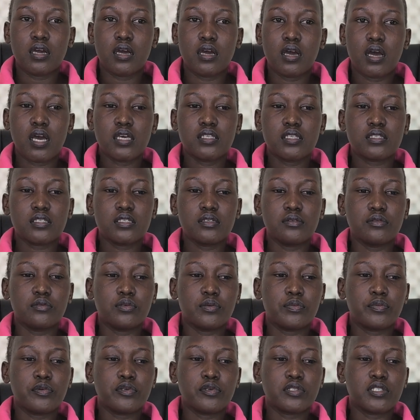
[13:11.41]
I say we
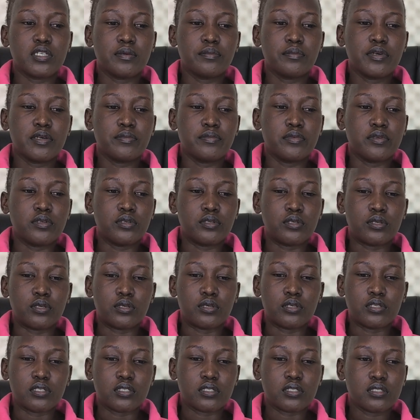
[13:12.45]
put the baby
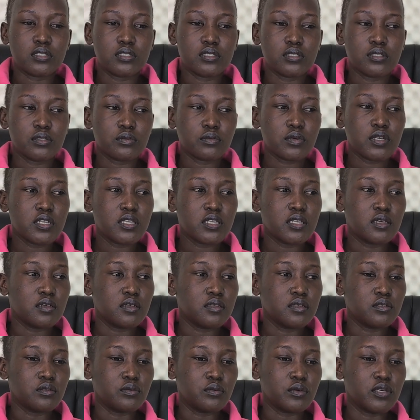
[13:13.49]
on when
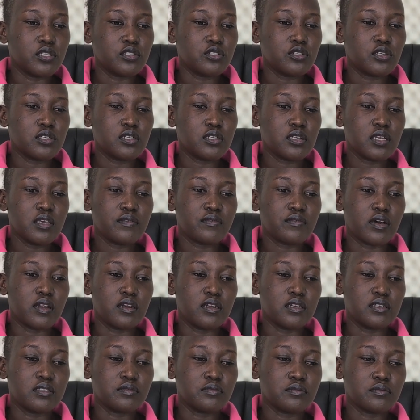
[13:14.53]
you're
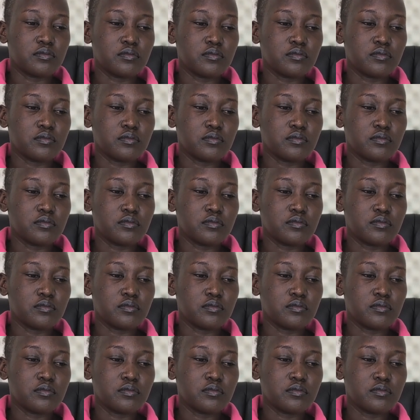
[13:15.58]
delivering.